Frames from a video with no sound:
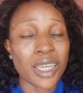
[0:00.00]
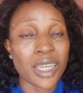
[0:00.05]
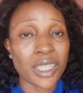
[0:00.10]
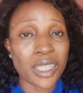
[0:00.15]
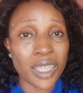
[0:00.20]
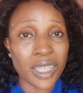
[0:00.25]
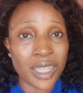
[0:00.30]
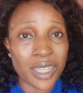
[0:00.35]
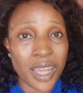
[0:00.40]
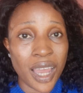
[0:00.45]
in
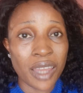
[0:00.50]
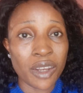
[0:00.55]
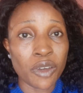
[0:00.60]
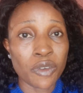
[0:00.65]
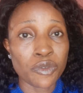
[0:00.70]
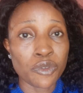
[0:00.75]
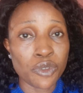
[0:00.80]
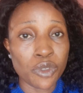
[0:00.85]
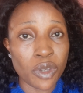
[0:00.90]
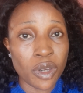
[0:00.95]
this kind
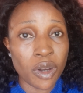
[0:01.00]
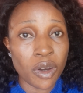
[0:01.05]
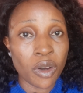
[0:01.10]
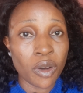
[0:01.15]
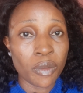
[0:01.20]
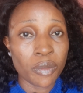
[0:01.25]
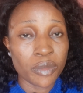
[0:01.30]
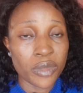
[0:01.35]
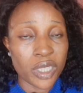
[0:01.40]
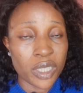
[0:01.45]

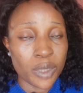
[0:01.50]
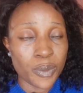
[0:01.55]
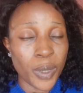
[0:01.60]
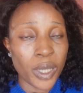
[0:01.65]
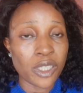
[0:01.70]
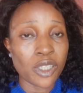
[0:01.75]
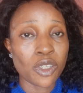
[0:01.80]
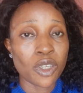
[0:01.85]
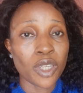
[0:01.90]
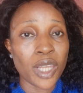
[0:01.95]
of this
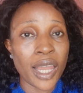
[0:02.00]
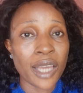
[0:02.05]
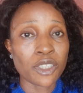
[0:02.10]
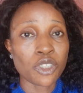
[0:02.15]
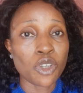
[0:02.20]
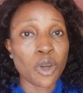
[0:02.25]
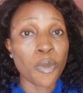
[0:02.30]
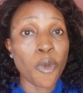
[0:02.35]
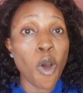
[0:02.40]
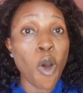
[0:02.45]
particular
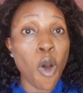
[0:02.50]
job,